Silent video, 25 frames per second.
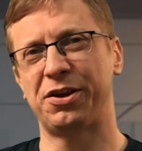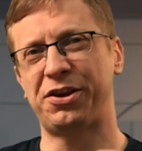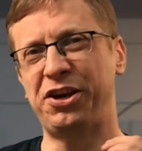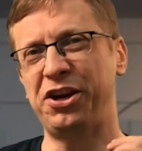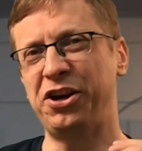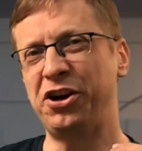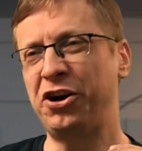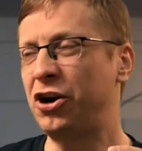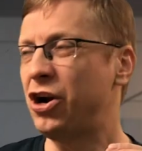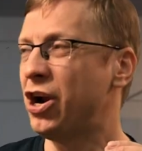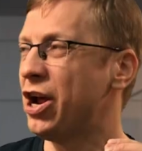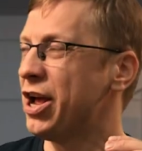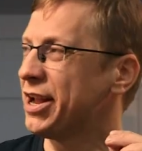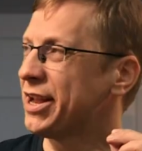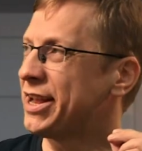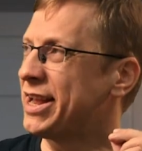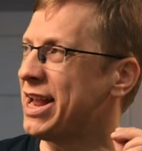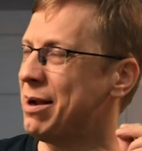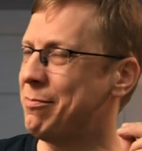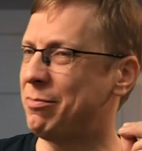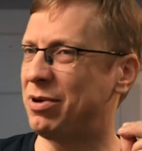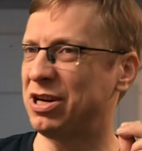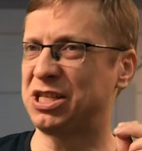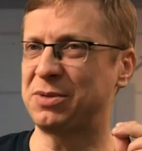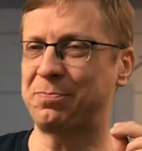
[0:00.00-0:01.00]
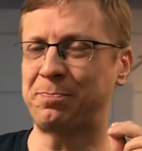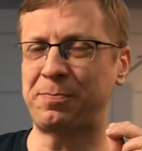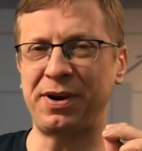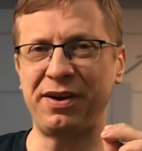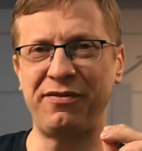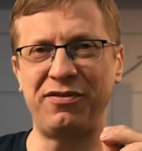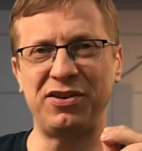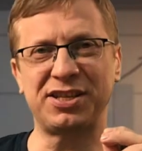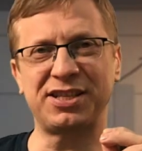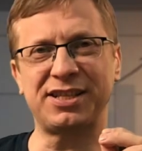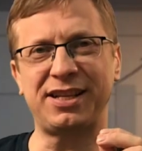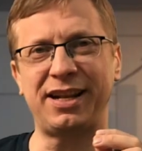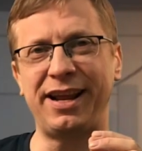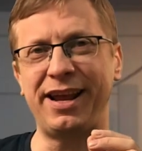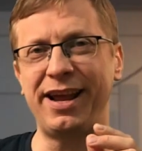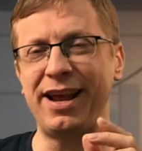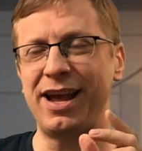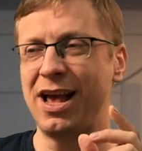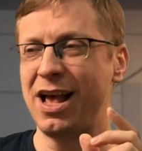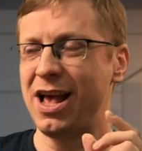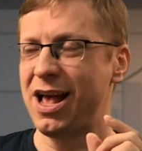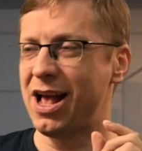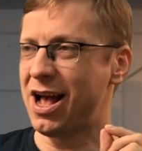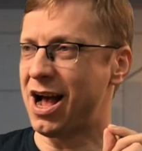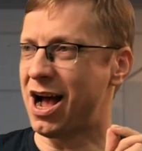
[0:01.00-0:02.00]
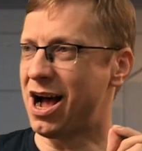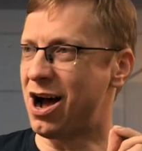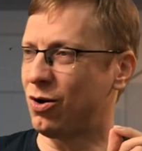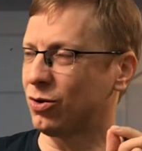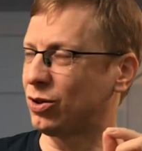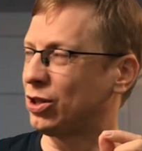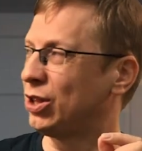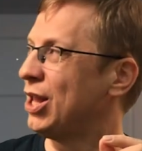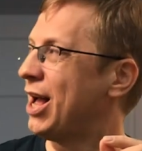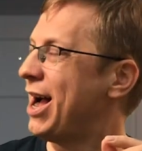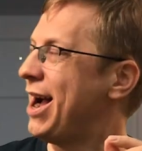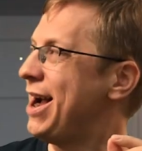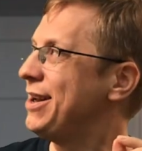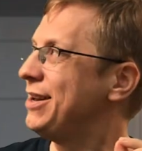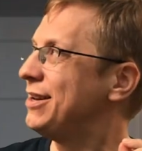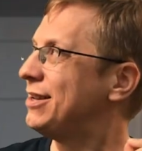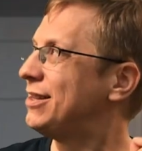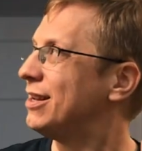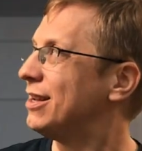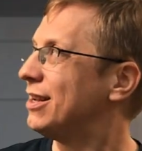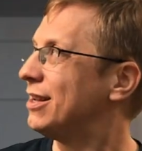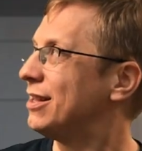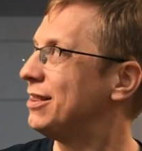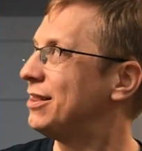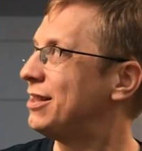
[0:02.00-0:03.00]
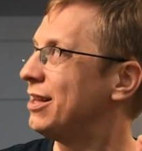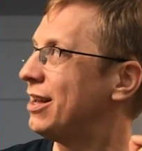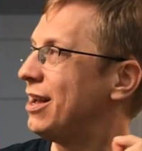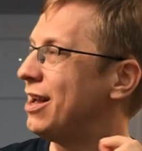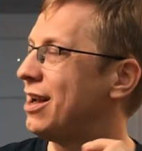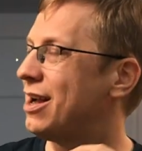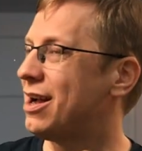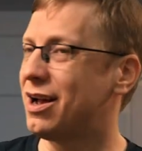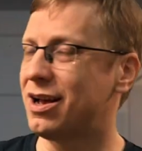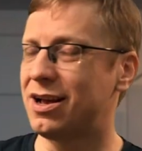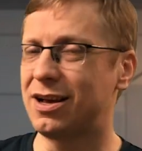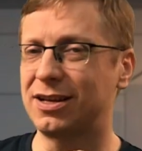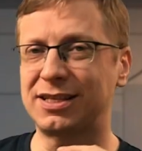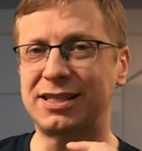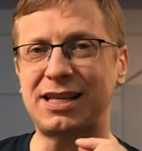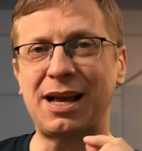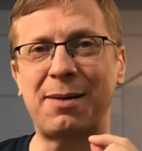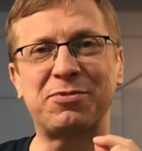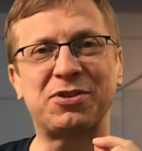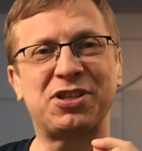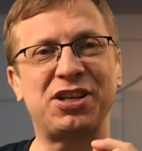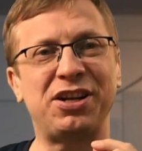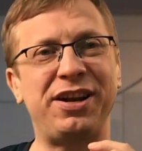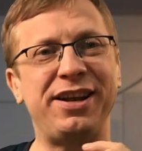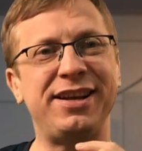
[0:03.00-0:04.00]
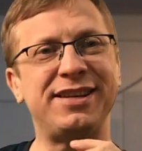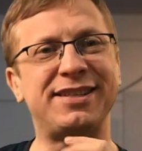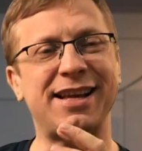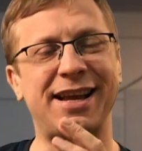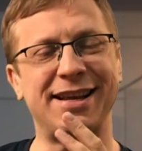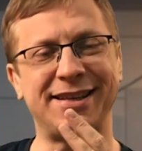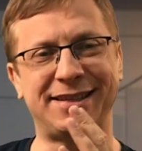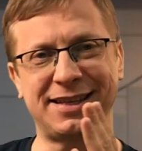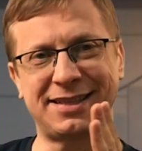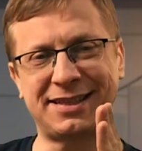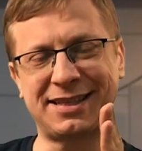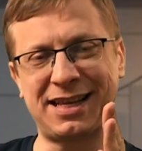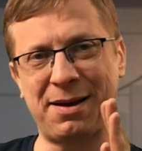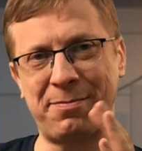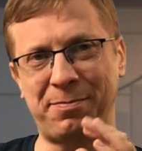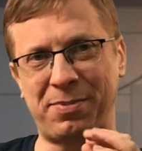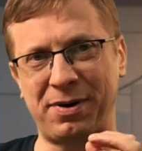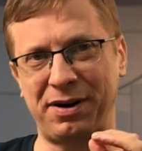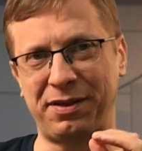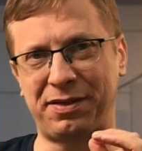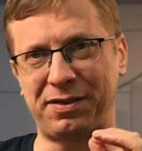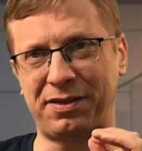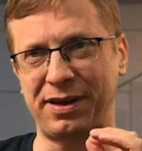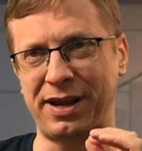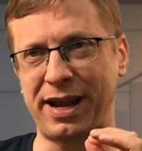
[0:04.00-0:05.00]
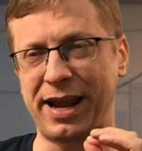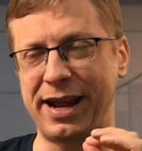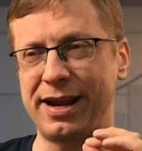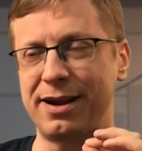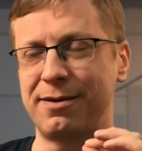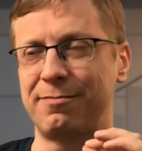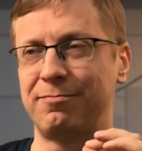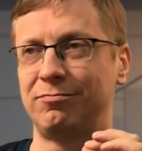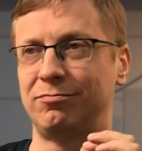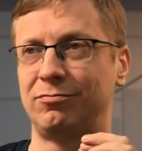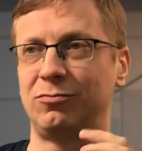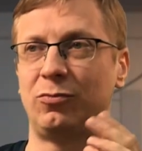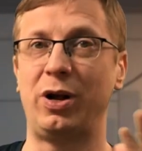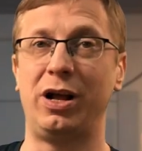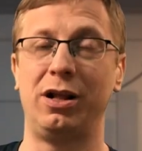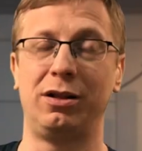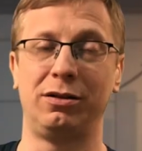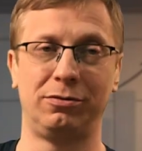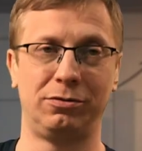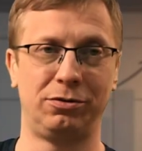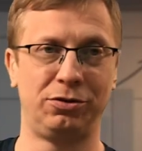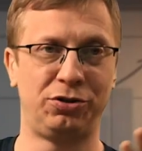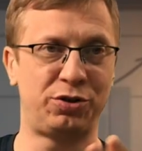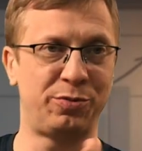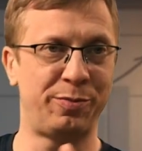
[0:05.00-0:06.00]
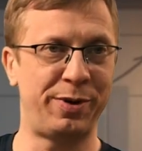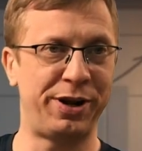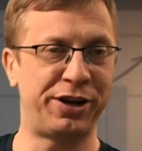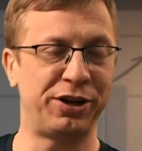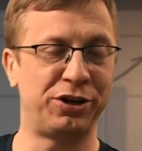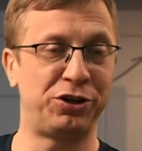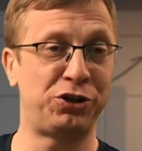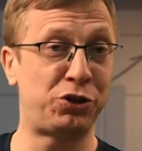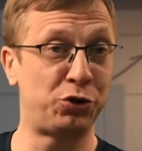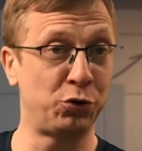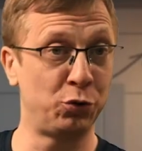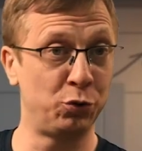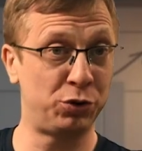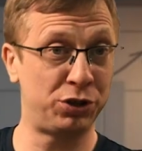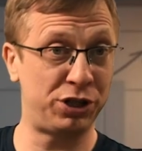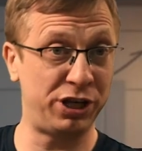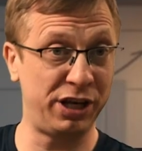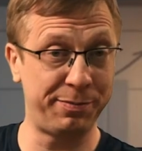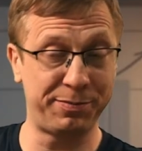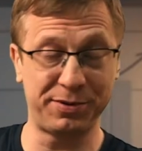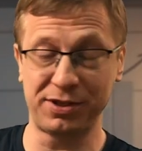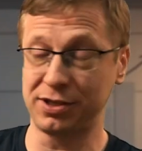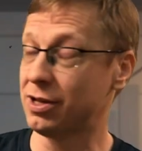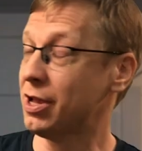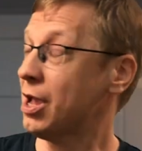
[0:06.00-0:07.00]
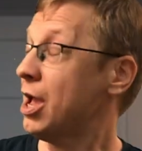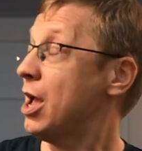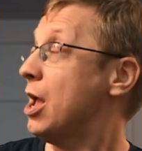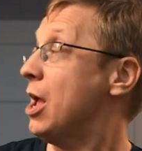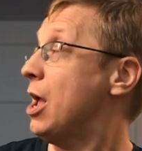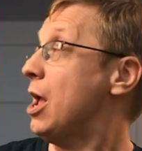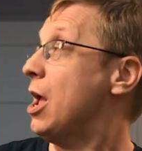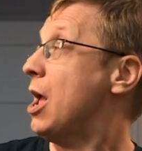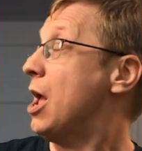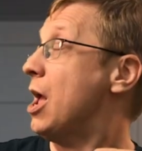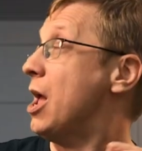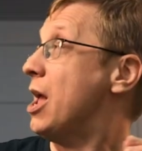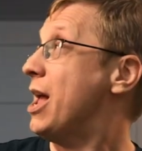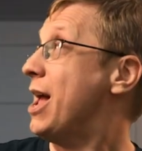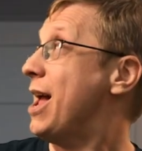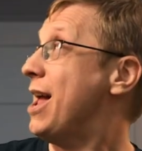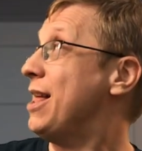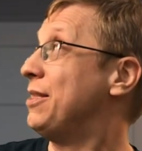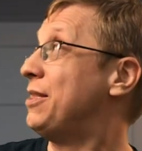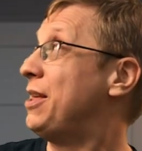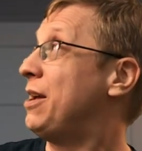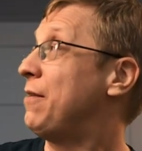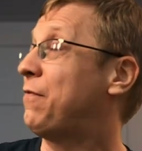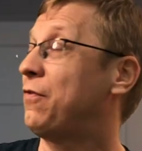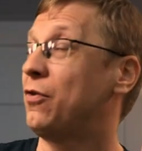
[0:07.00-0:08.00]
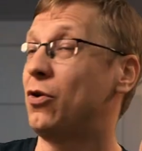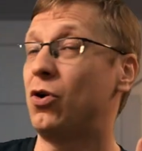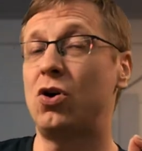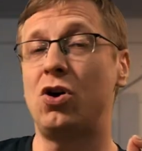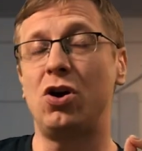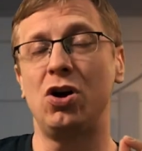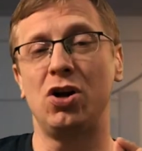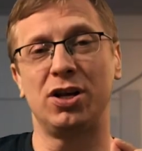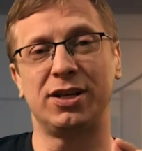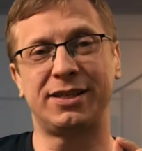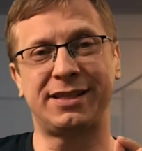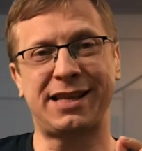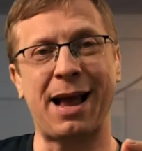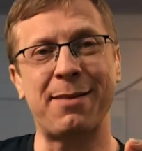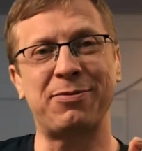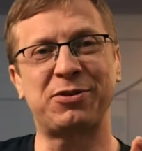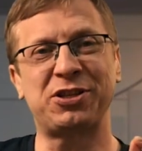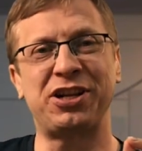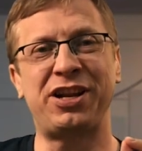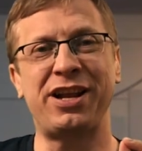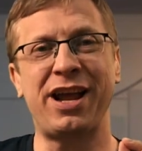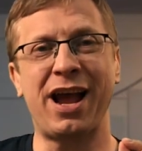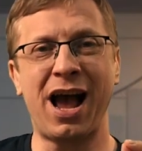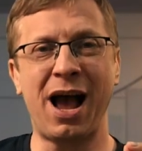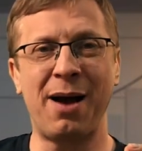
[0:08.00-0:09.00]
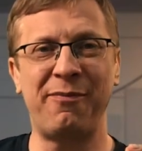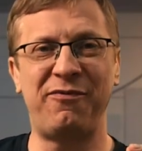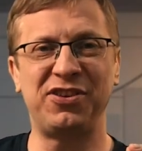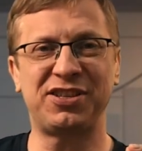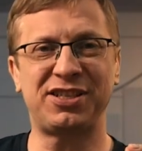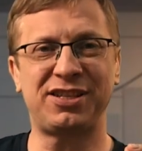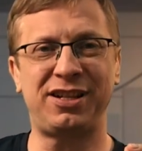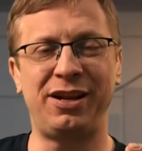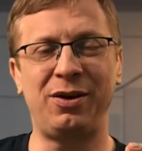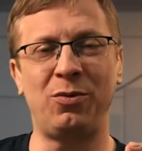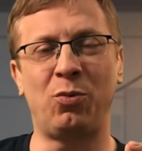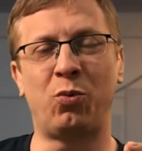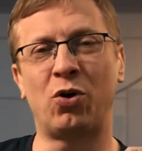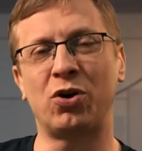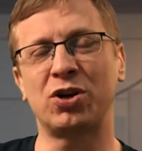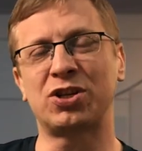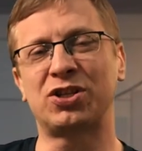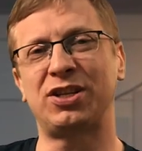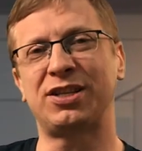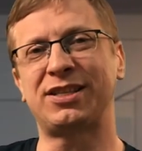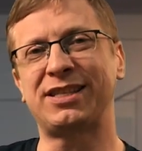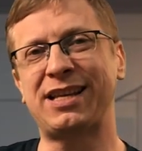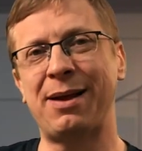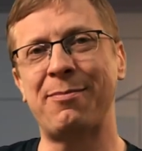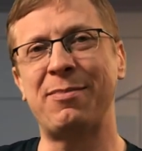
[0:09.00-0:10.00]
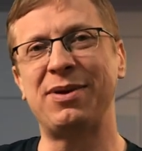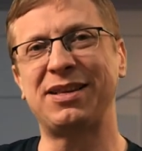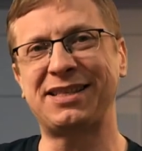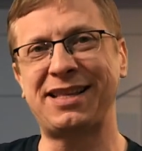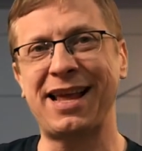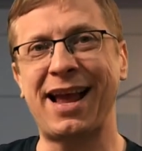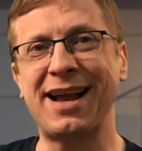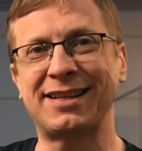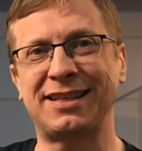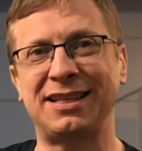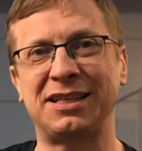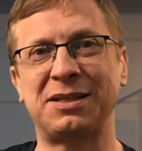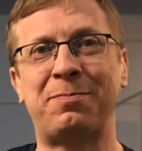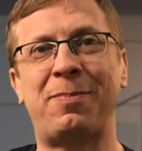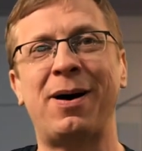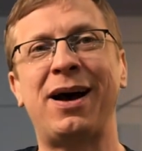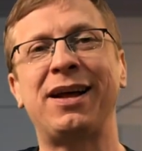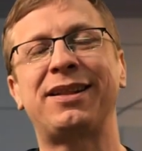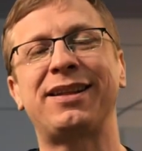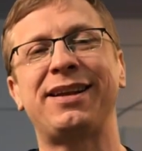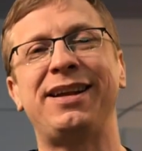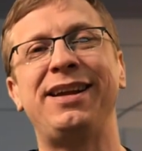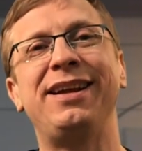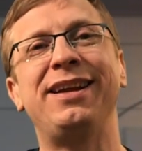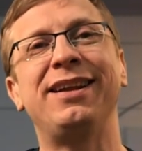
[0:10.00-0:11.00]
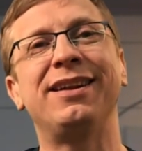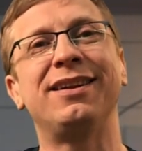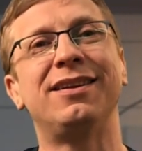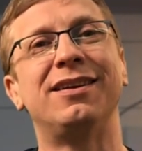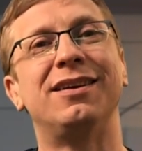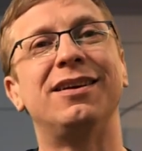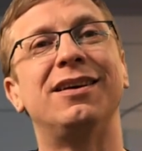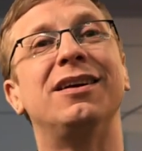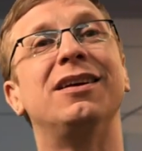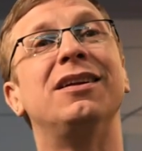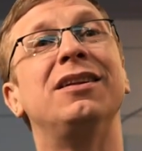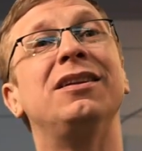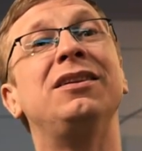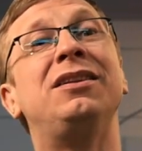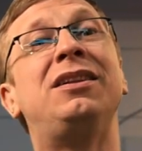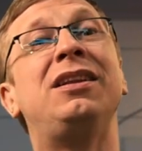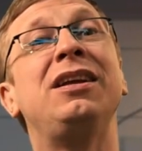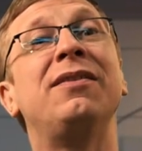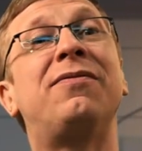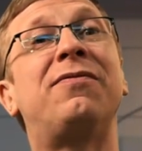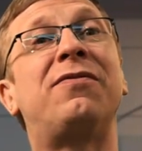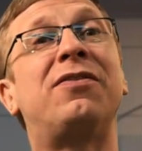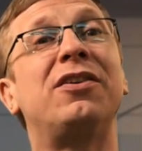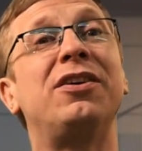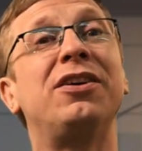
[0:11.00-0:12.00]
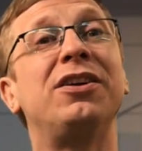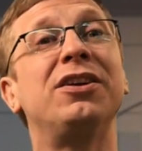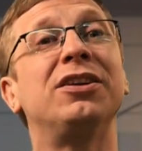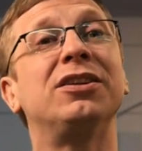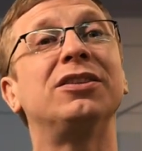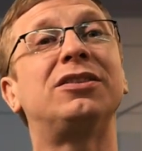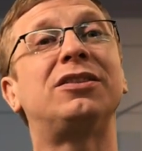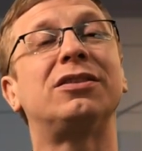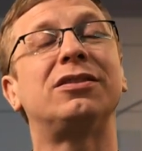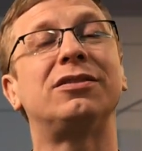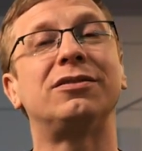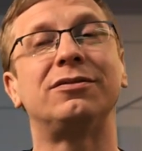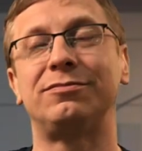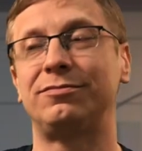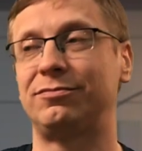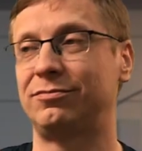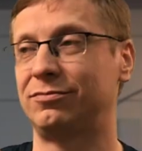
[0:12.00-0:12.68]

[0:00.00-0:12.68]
Here, Cambridge previously outlined the subsidies as a separate thing, well, to make it 2 tips. And therefore, subsidy obviously works the same as taxes, but in different